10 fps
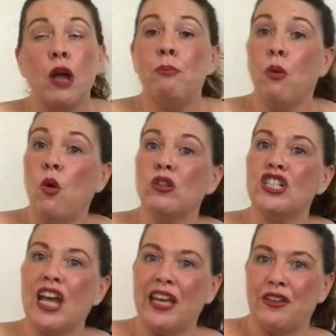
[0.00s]

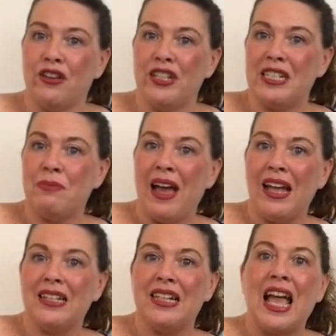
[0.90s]
bought a Gertie
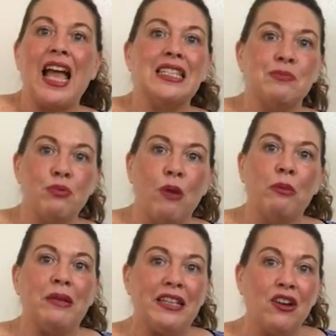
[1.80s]
pattern has
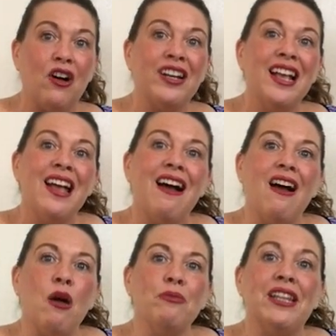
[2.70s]
probably got
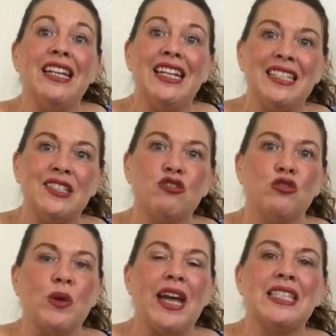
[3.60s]
the Liz
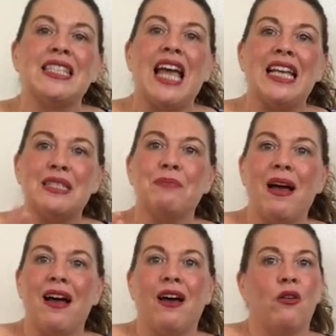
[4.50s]
dress as a
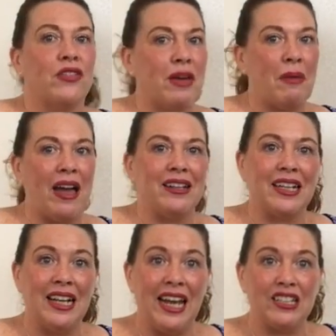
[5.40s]
part of their pattern
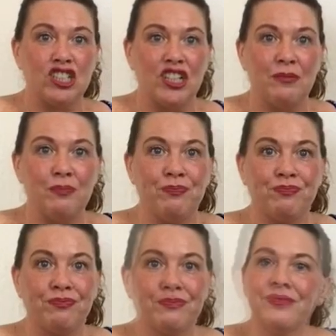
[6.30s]
collection.
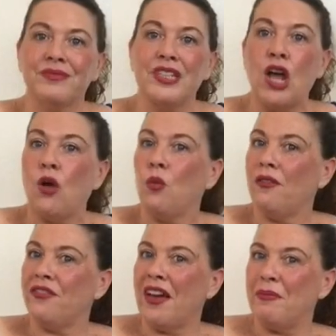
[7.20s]

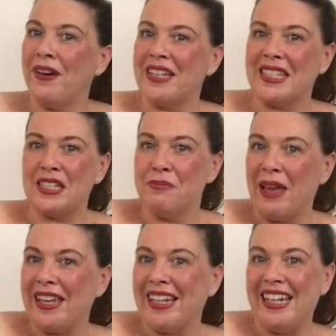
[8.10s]
What fabrics to
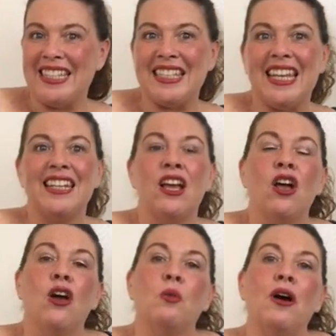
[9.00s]
make Liz in?
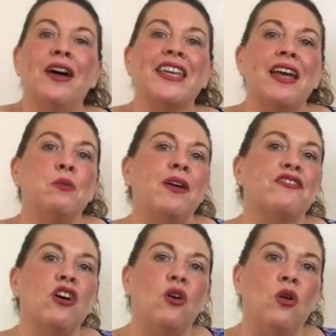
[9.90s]
Well, again, we've
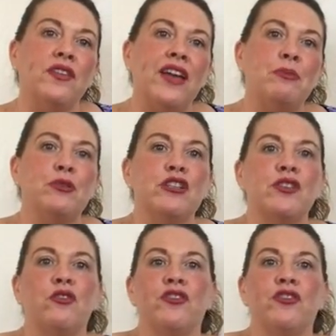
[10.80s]
got all of our beautiful